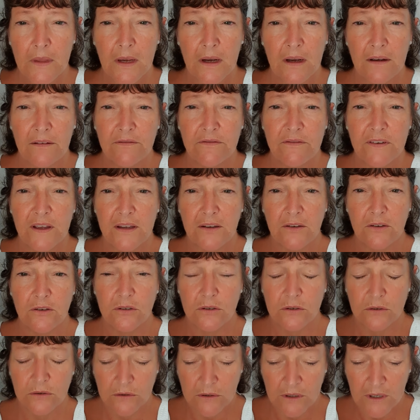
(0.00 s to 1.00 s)
I
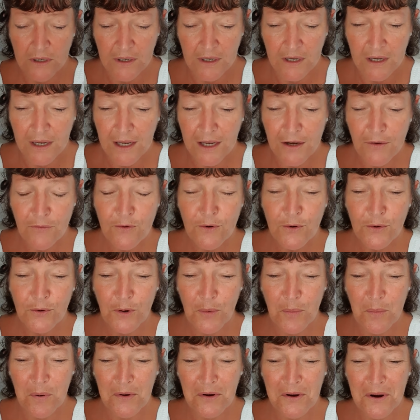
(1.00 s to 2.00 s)
thank you. It will
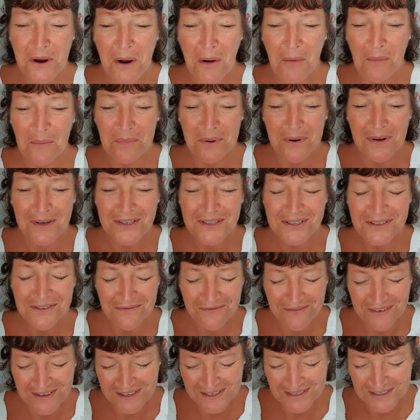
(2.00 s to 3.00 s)
accomplish the
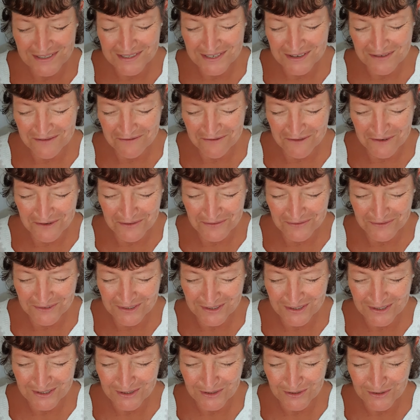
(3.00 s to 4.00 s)
thing it's sent forth
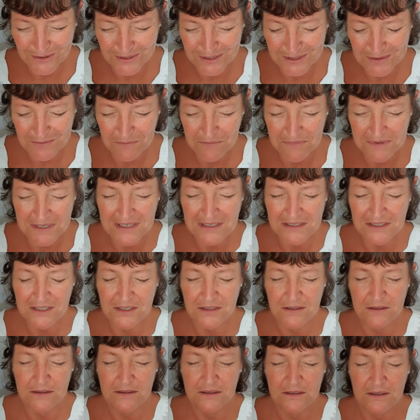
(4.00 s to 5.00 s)
to do, to
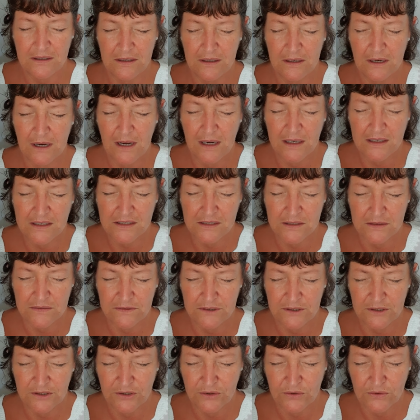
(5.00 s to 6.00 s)
minister to your hearts of
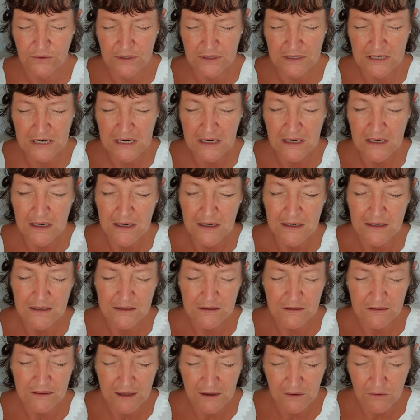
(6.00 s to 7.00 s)
your children,
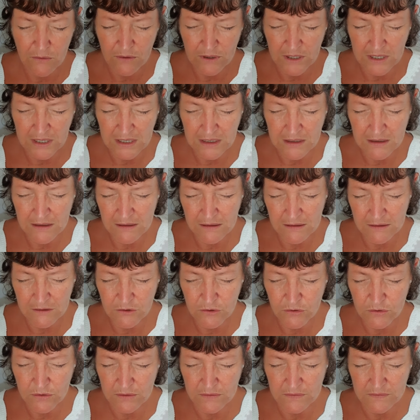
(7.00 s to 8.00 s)
so they would hear the
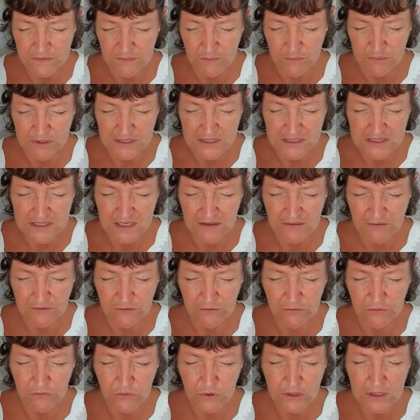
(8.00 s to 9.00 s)
truth and be set
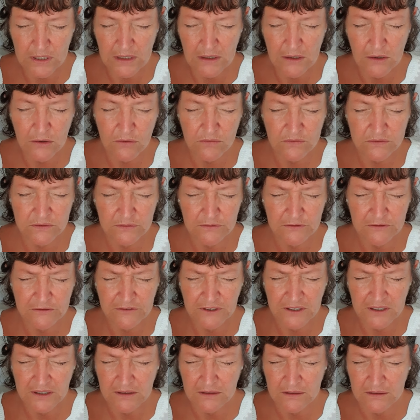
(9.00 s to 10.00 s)
free, Lord, from
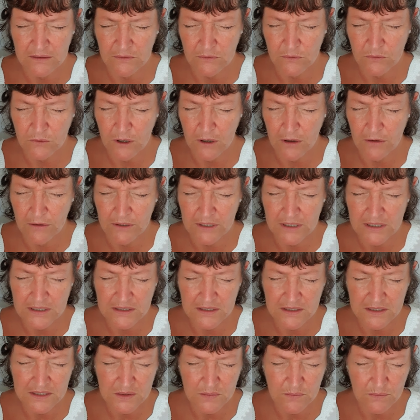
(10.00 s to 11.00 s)
fear and worry, and
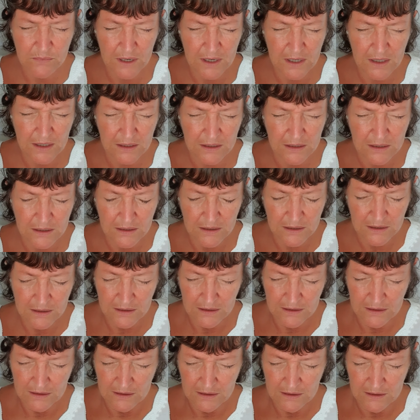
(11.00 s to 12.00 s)
dismay
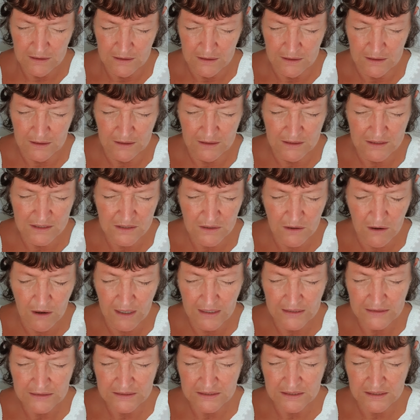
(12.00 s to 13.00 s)
and
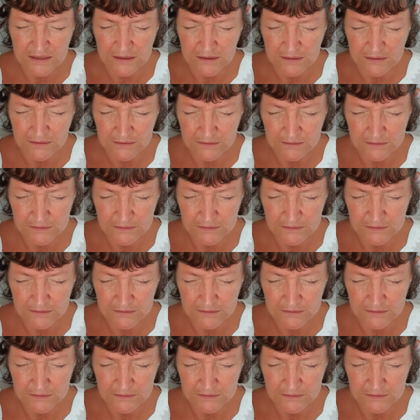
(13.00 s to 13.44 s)
anxiety,